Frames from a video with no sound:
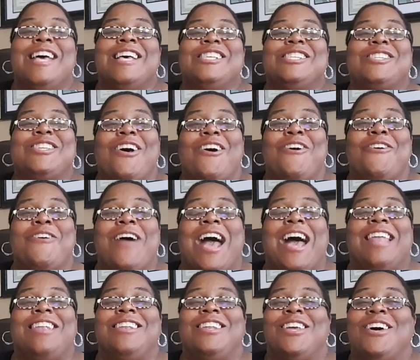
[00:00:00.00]
So
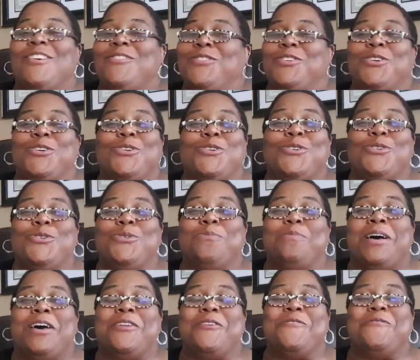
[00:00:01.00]
I love you,
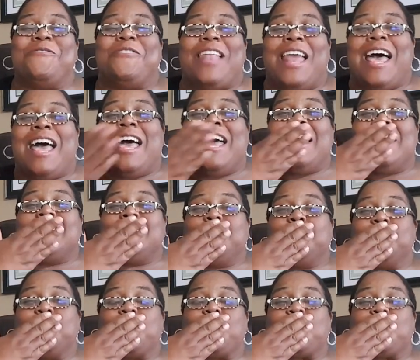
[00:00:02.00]
butterflies.